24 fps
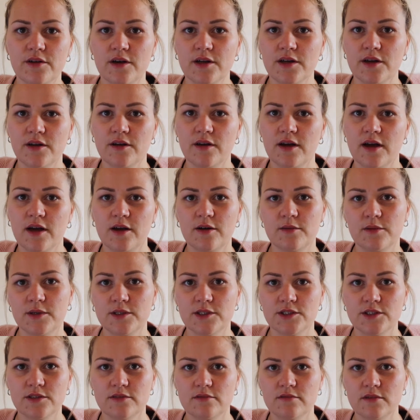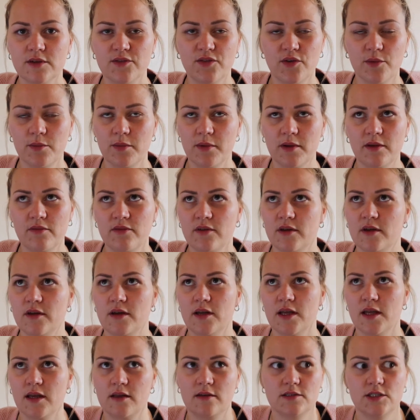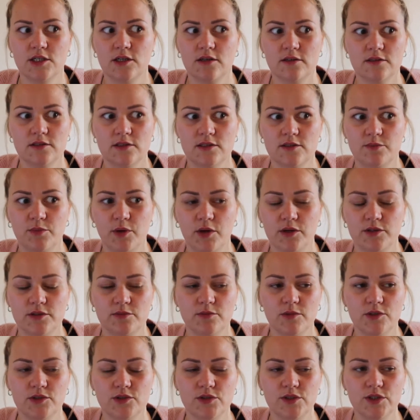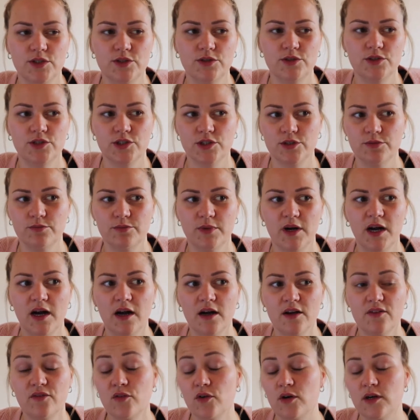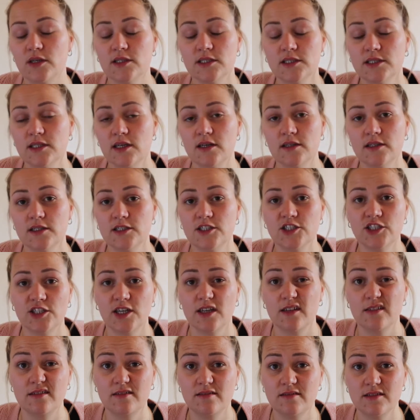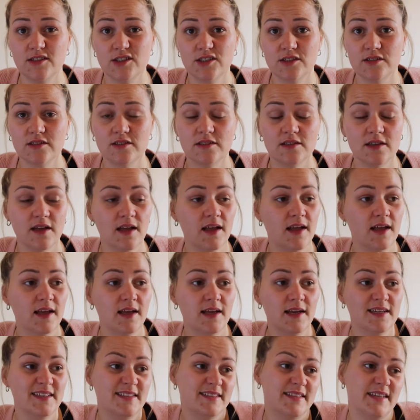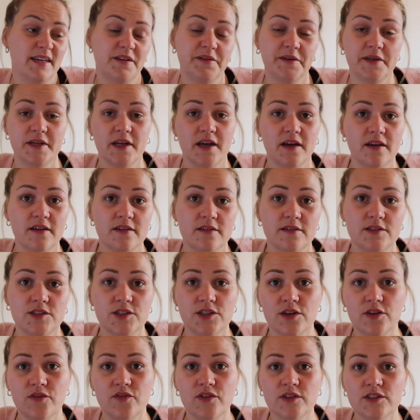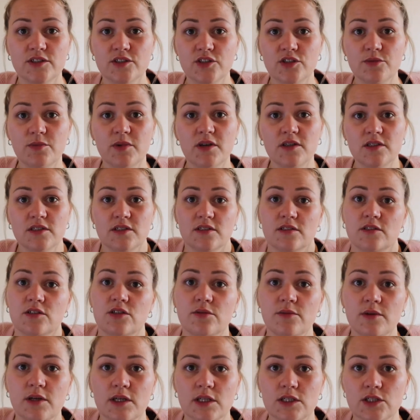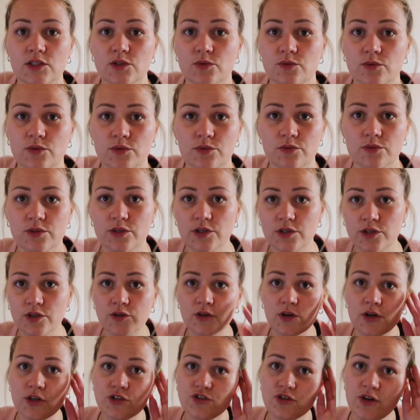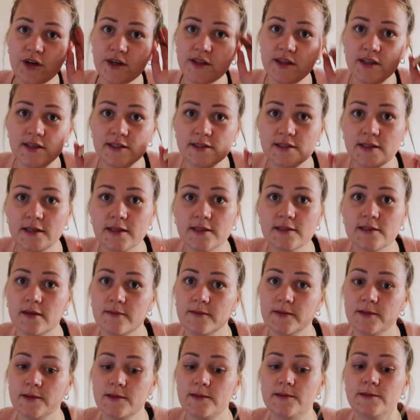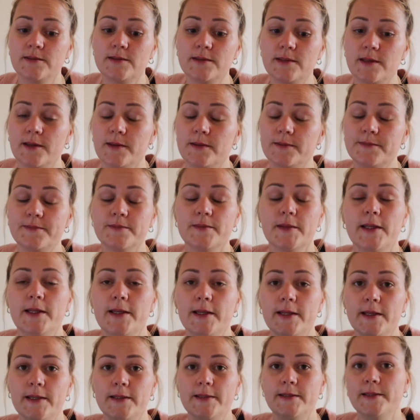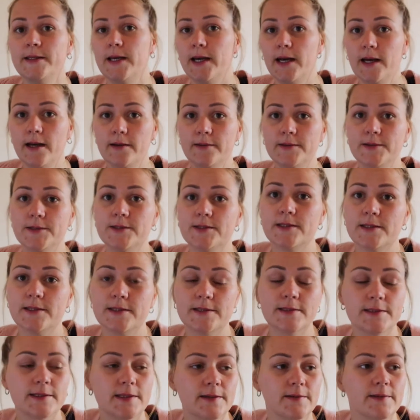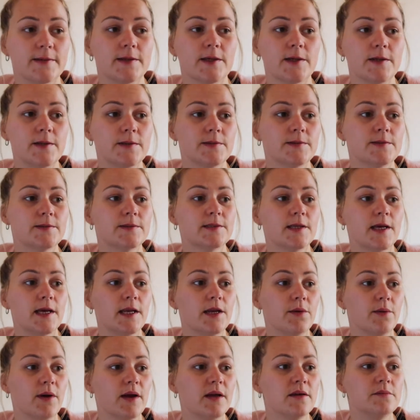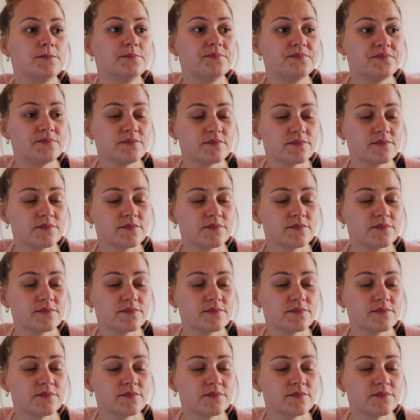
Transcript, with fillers: I don't know how much, if I'm even going to get a chance to post much on YouTube, but I thought I'd start this channel and just see how it goes. You know, if it's too much, it's too much. Well, you, you've got to try these things, haven't you? So, yeah, we're just going to see how it goes. Anyway,